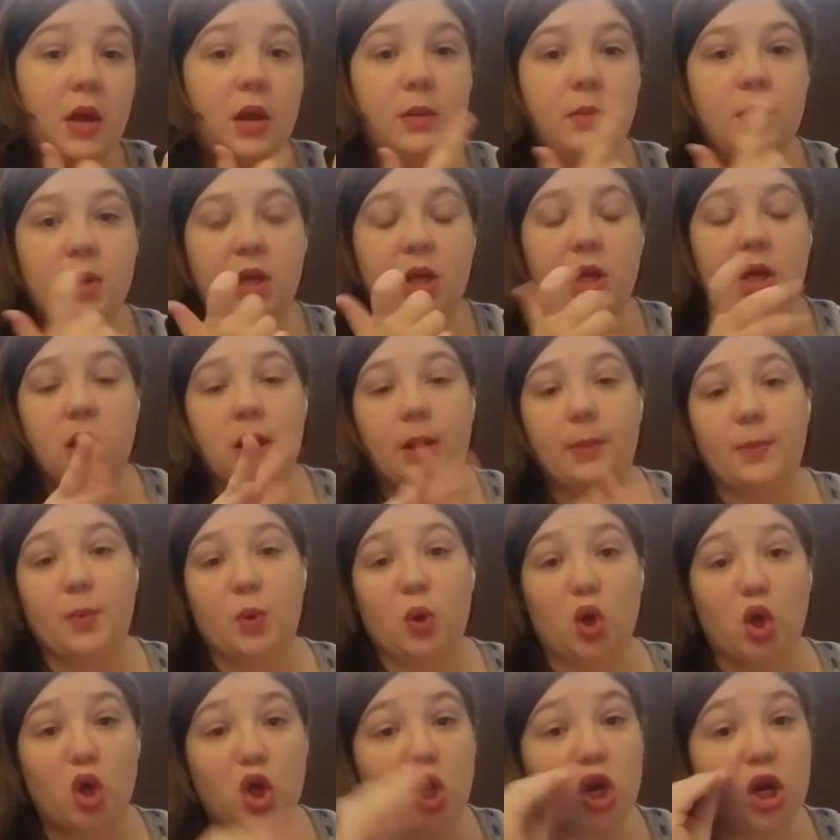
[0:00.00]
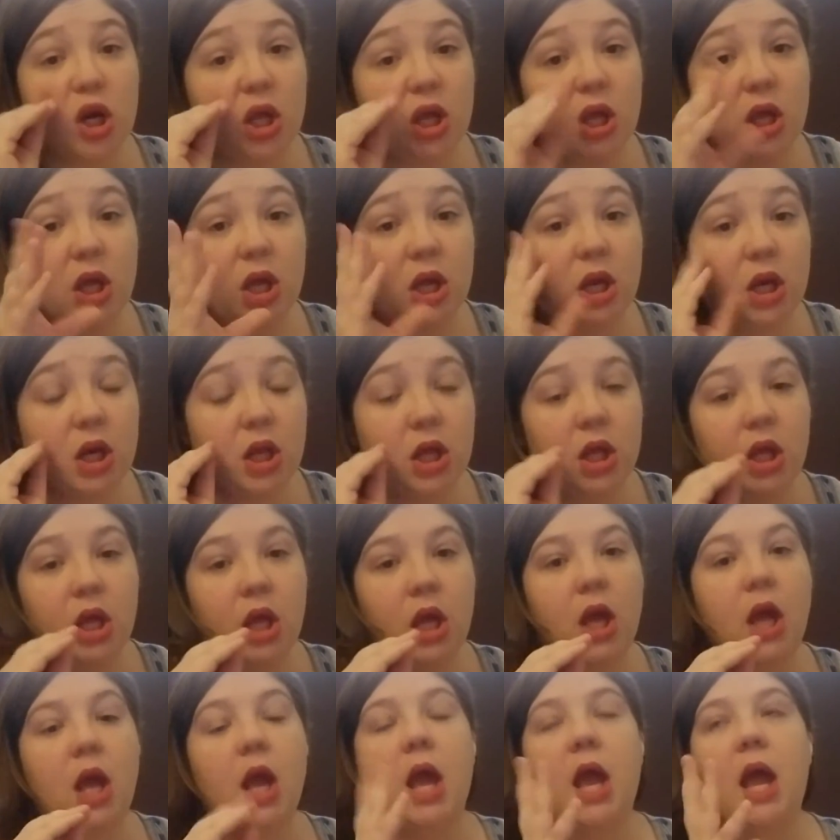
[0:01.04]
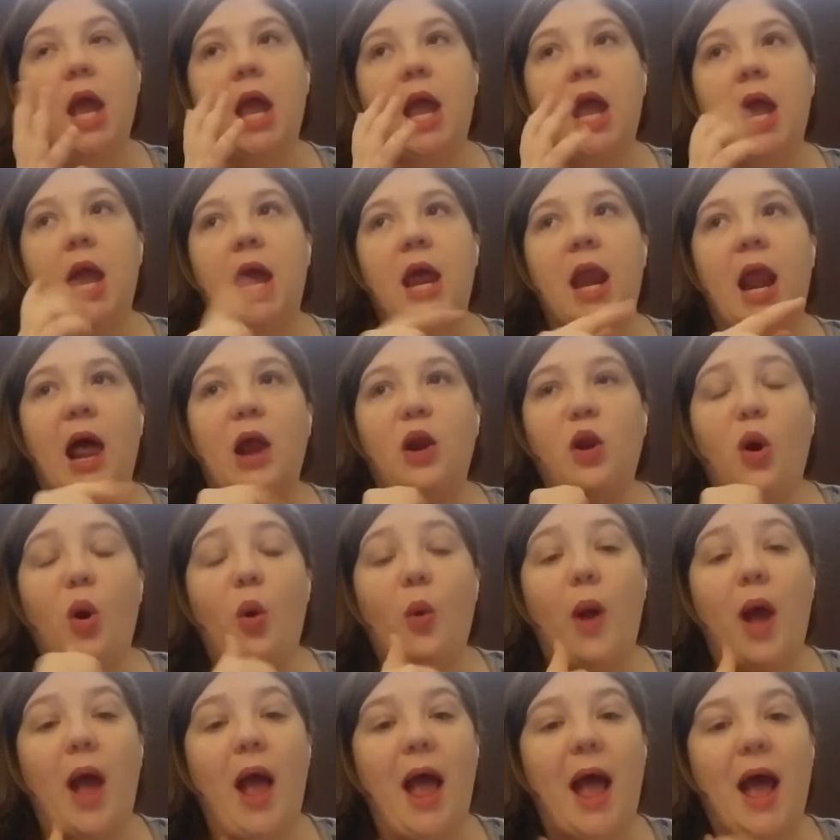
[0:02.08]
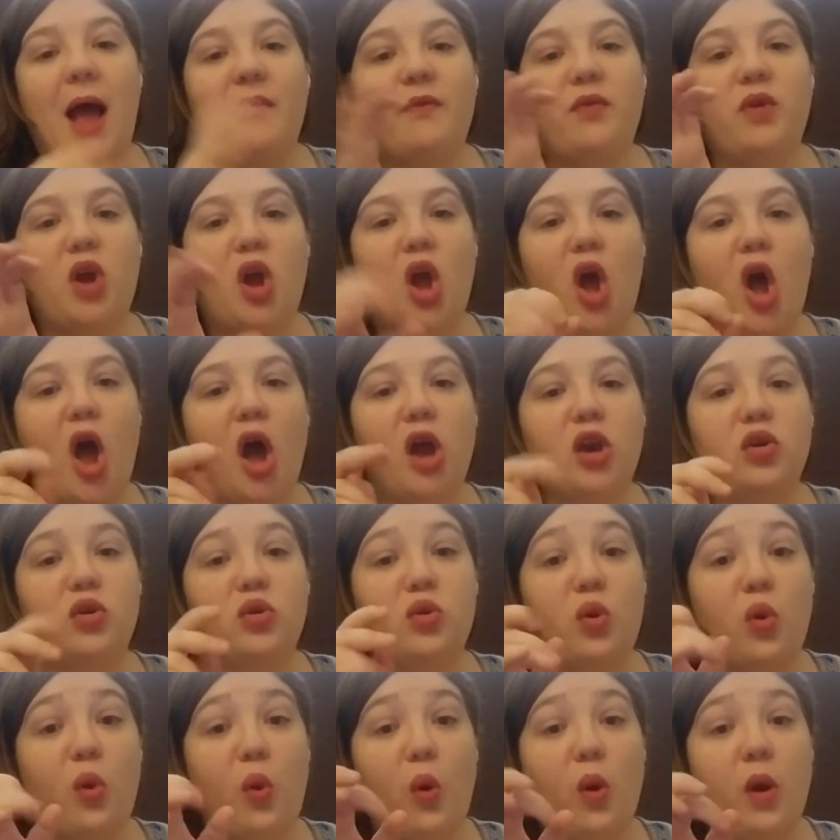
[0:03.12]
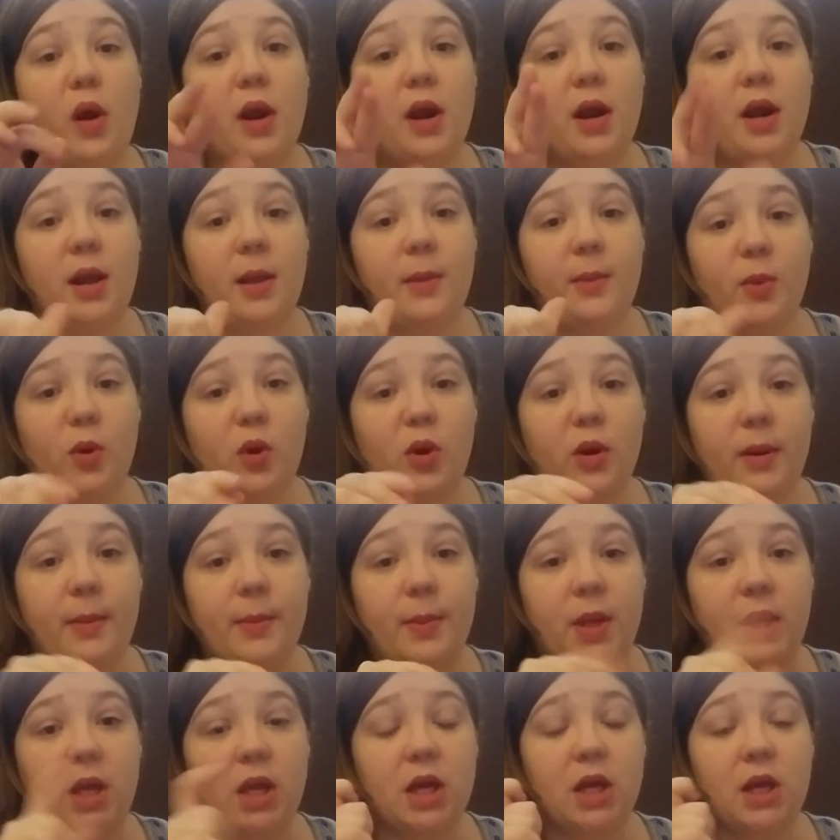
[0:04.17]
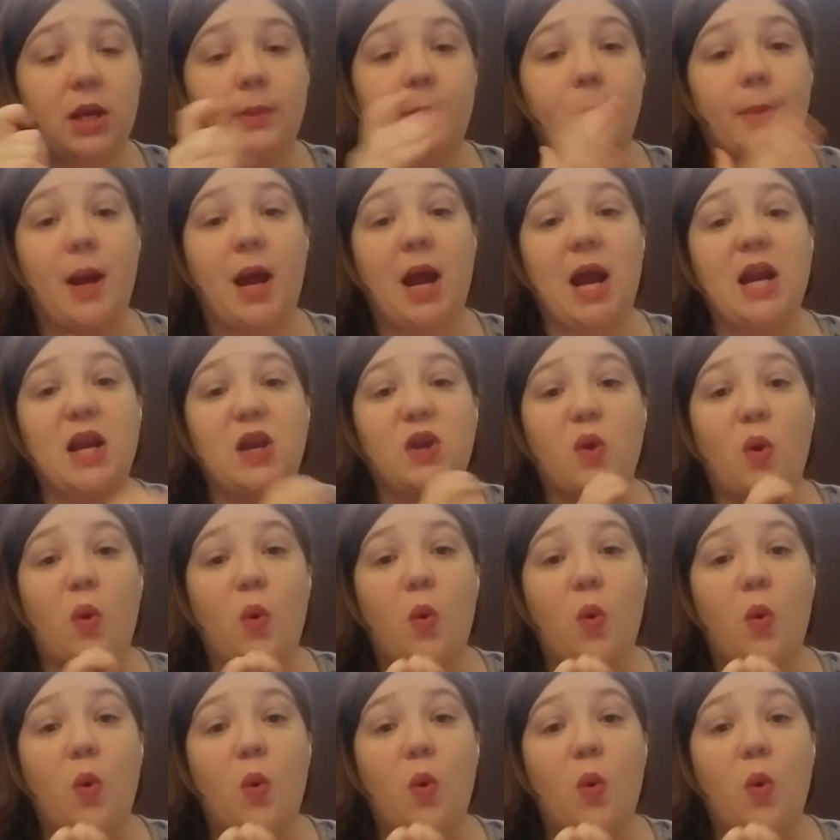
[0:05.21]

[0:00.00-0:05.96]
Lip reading: because I'm learning. And I don't have contour anymore because mine is